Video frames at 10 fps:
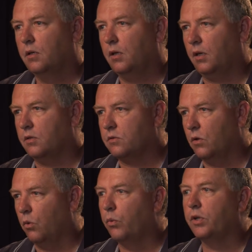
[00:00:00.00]
And
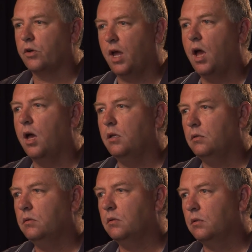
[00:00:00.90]
so when they're done,
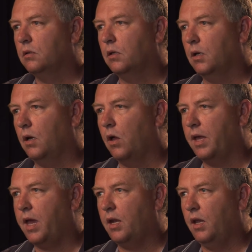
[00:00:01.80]
all
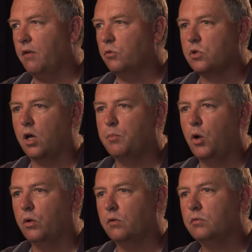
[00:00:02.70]
they had left was
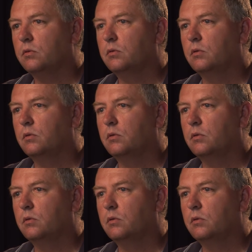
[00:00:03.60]
automotive.